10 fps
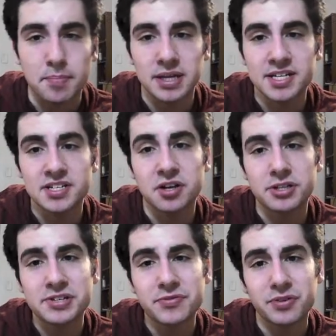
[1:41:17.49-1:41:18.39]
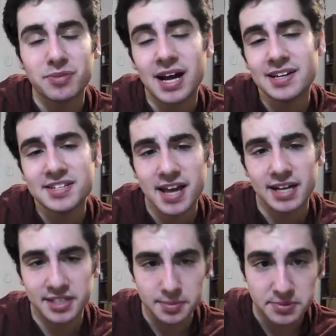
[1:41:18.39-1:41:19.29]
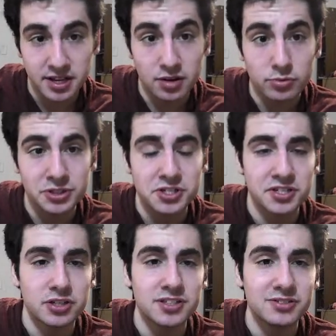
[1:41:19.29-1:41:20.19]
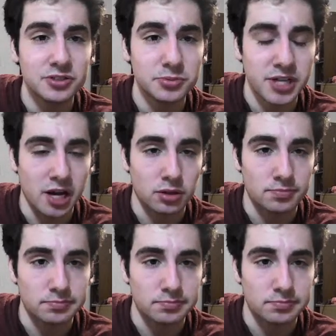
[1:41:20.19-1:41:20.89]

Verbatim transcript: but it is also from Linus Tech Tips, which is a good YouTube channel.